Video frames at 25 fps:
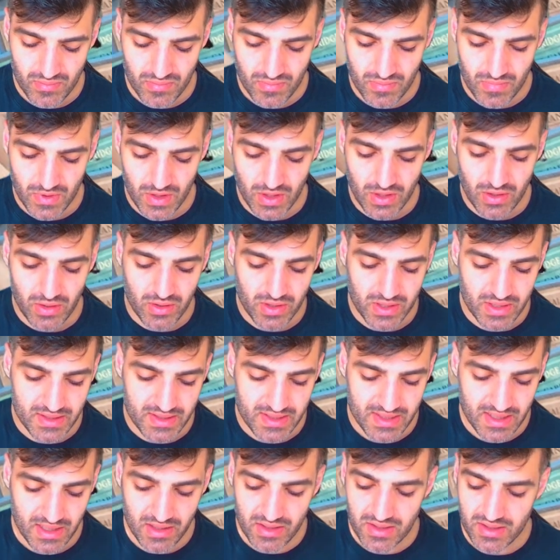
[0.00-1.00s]
You go
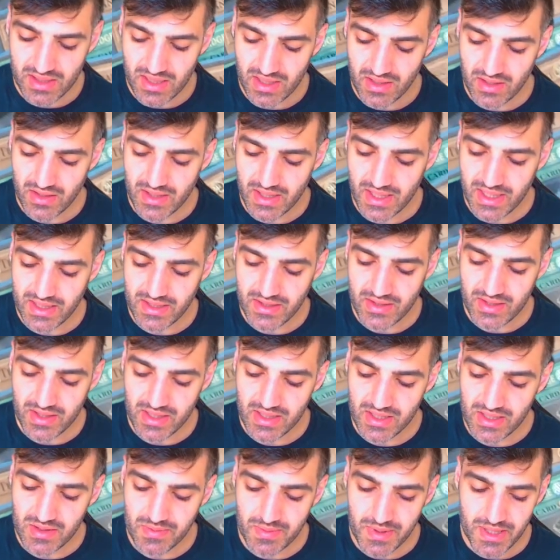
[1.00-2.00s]
Constellar Tallarknights, you're
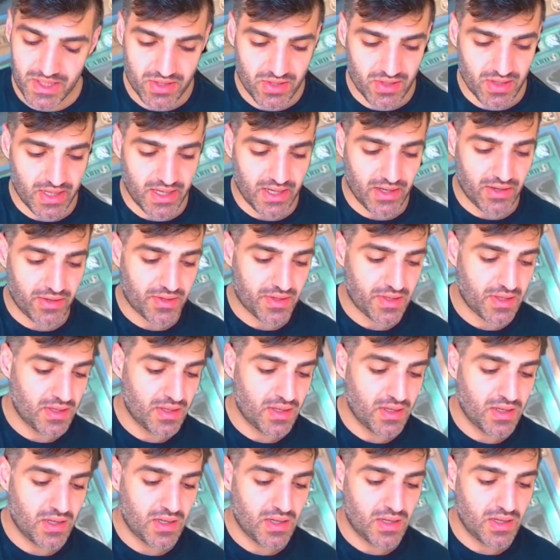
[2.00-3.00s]
going to special out
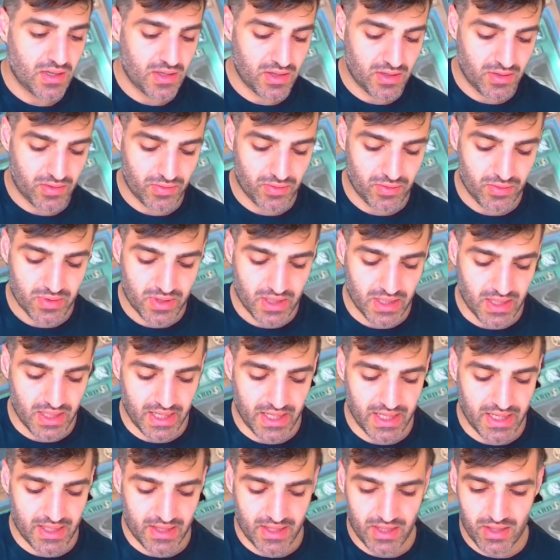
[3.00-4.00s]

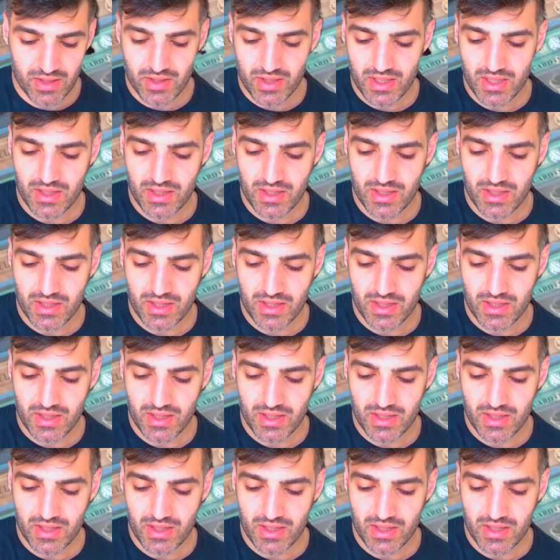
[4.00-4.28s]
Unukalai, and then you're going to